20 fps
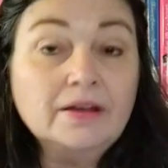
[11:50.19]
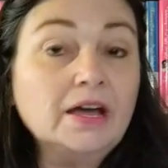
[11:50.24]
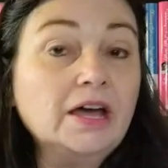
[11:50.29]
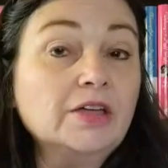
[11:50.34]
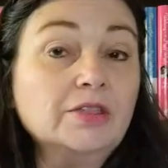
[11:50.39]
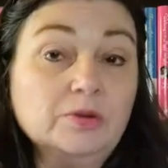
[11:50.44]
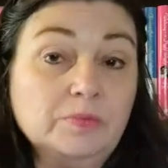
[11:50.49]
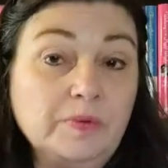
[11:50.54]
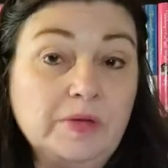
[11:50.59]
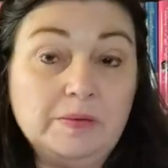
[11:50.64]

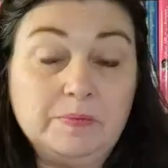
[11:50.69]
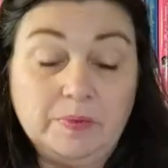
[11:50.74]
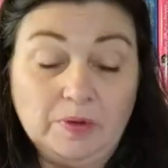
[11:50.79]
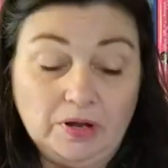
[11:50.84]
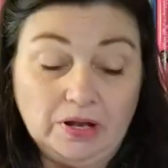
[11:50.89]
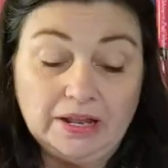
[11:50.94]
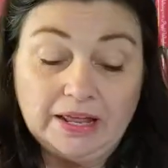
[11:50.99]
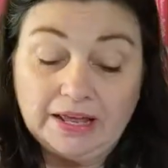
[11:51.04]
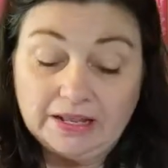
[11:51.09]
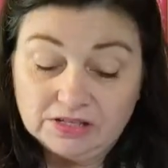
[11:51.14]
other
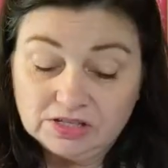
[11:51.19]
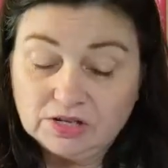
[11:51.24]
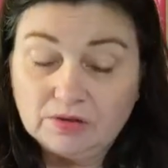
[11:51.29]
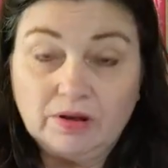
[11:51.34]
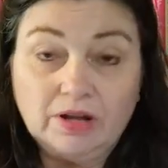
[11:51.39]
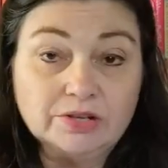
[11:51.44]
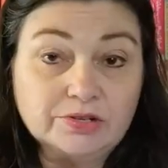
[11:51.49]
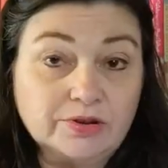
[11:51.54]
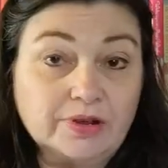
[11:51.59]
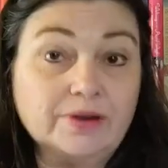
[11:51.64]
people, and so
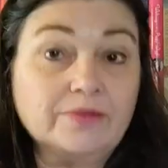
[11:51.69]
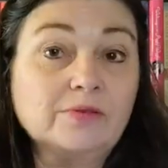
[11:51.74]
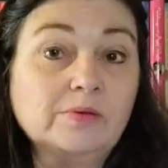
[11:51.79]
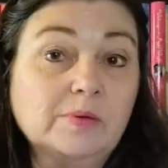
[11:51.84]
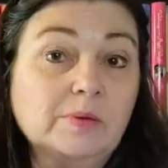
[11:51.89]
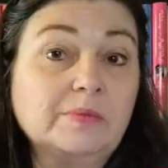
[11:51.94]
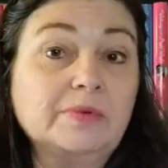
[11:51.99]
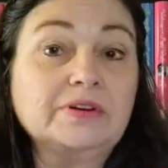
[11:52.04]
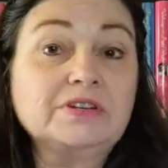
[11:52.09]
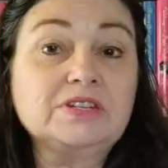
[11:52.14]
I'll try to
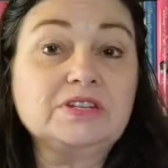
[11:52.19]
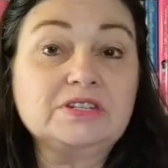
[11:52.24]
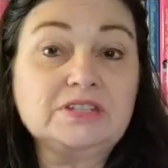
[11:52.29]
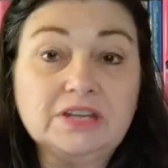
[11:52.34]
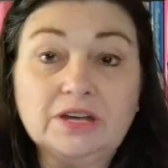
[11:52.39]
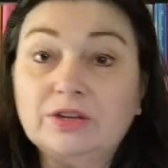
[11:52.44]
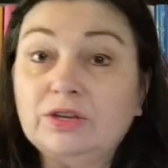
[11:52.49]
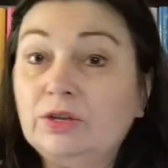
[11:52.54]
remember to tell